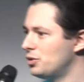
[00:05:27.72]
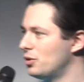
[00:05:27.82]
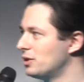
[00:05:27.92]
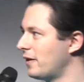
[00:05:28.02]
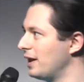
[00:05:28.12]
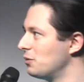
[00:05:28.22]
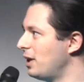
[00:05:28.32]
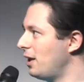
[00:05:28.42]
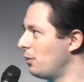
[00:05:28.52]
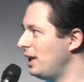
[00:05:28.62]
sorts of things.
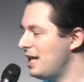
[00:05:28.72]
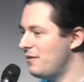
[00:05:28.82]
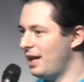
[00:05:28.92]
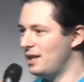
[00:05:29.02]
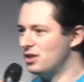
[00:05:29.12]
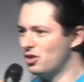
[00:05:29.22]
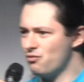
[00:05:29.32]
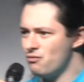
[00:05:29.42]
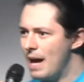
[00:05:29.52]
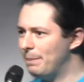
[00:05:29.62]
We live in such
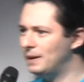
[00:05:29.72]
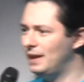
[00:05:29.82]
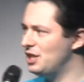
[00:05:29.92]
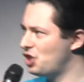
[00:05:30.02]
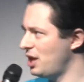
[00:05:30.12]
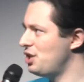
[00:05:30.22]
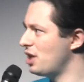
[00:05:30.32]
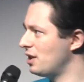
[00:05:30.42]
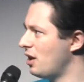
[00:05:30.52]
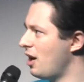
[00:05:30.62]
rapidly
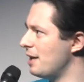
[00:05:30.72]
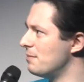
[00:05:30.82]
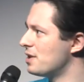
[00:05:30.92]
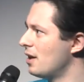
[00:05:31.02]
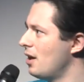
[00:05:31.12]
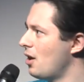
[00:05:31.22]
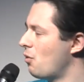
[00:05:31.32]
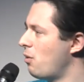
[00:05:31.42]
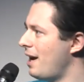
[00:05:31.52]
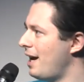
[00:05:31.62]
changing times
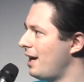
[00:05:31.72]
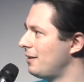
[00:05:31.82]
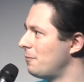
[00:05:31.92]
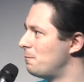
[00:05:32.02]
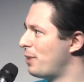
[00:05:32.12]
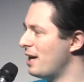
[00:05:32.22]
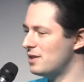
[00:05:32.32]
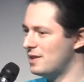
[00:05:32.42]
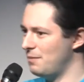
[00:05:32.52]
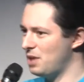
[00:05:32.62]
where
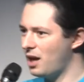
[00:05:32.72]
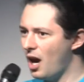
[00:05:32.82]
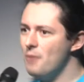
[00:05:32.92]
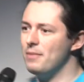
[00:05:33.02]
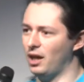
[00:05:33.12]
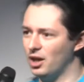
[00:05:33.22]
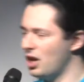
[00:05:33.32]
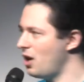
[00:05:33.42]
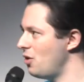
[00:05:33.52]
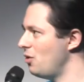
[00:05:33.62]
browsers seem to come and
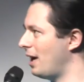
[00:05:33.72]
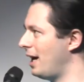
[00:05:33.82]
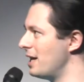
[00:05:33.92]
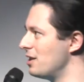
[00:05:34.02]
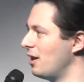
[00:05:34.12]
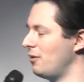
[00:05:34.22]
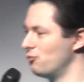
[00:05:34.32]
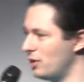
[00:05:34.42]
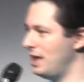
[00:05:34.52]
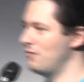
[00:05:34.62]
go and
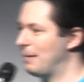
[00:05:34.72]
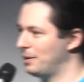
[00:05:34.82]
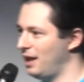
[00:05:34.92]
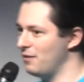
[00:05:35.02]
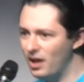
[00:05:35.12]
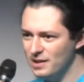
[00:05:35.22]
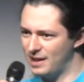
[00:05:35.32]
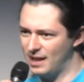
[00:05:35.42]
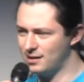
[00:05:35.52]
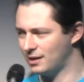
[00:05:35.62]
really rapidly advance and
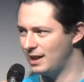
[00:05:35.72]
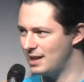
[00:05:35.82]
then suddenly